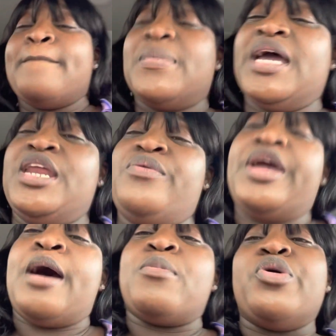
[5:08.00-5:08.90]
But anyway,
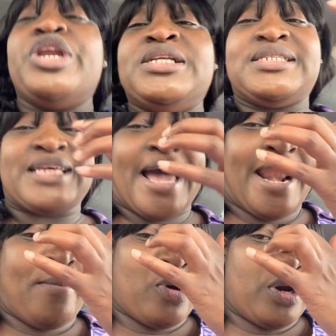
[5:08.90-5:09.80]
I'm going inside.
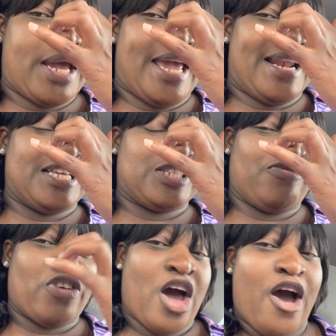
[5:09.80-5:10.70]
I'm going to end this
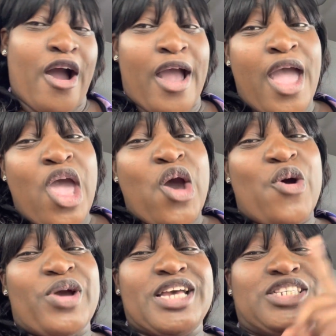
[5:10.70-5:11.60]
vlog.
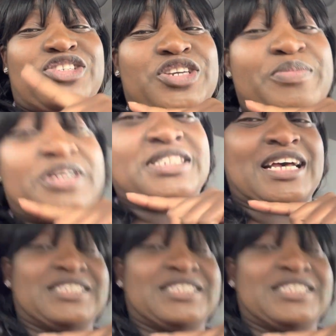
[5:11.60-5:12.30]
Okay, streamers, I'll